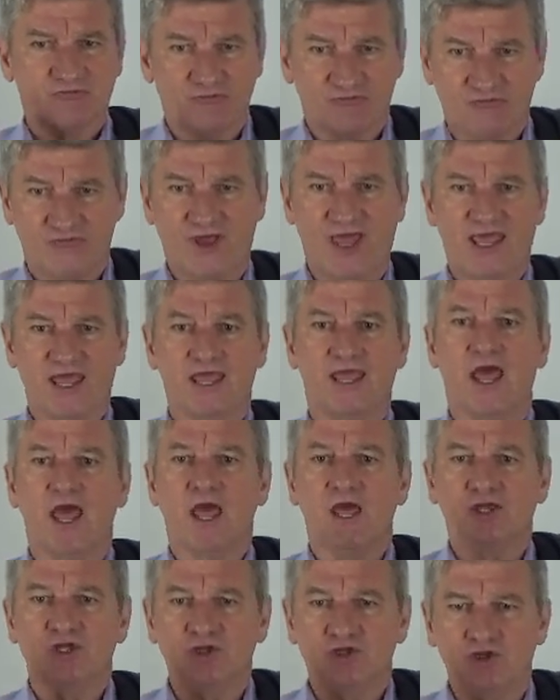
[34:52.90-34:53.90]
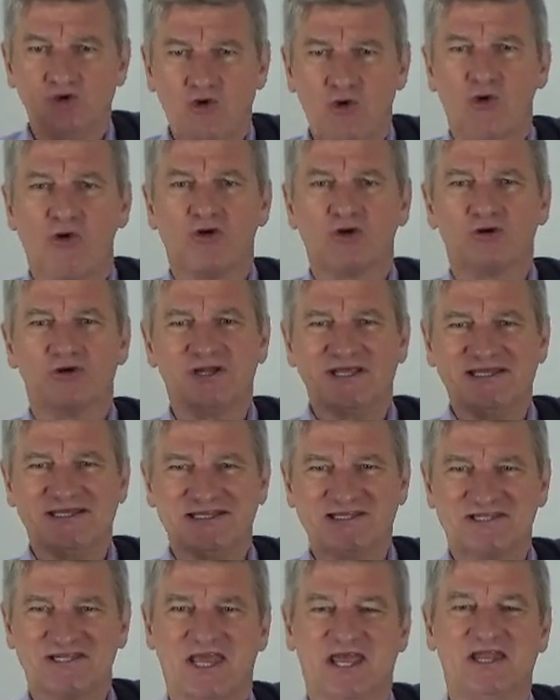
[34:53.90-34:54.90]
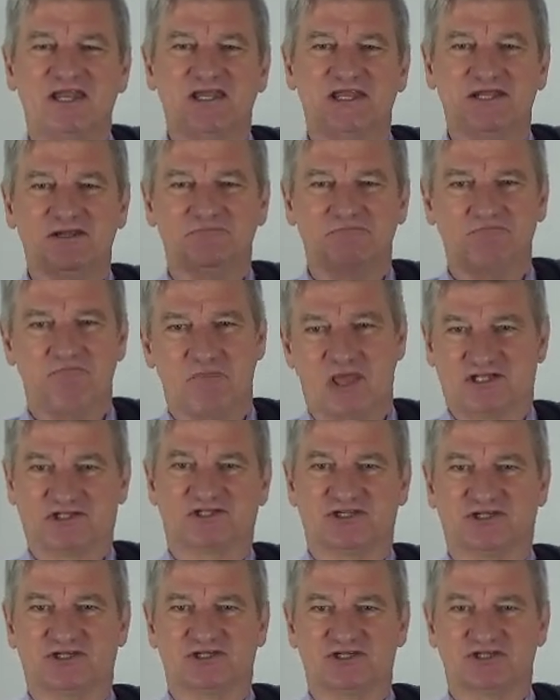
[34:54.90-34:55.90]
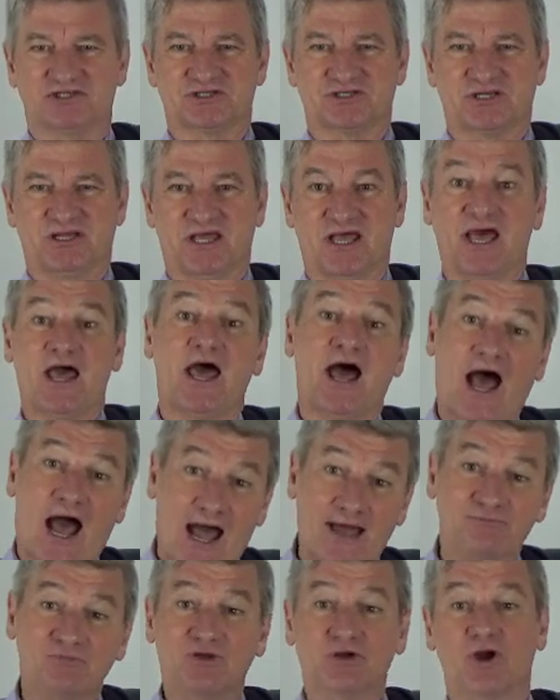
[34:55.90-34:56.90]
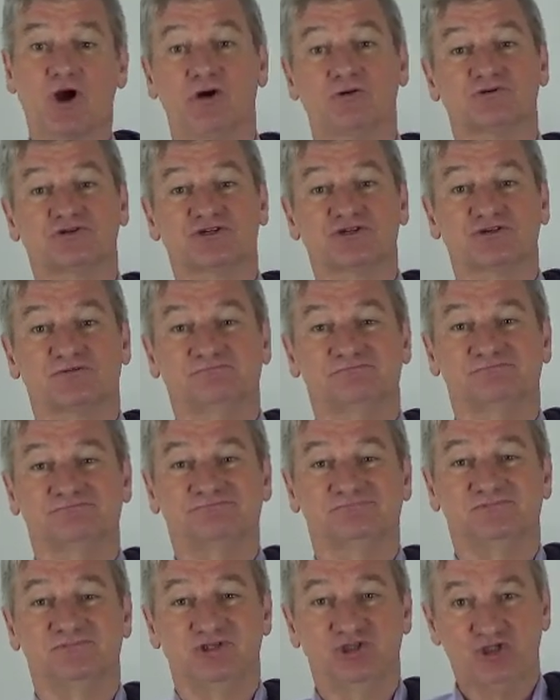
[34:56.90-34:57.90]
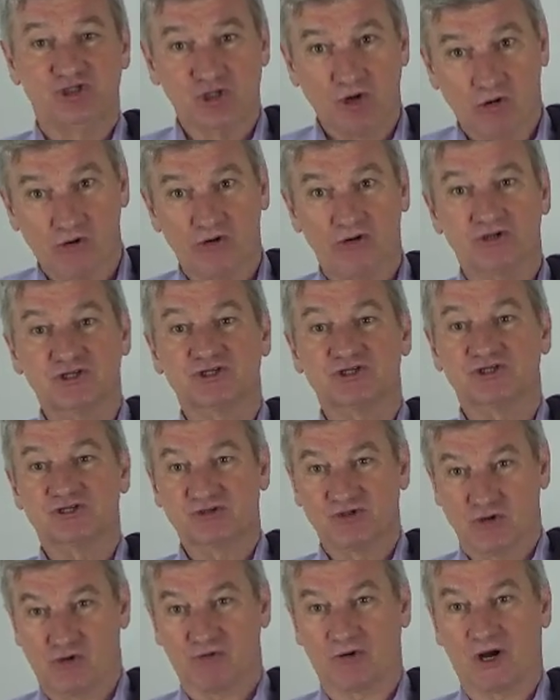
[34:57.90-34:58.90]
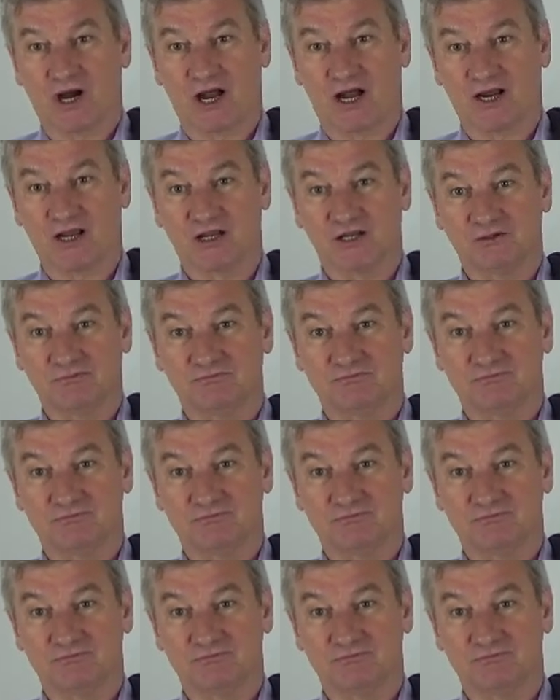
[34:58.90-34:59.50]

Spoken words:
convey your intended message. I'm your host, George Torok.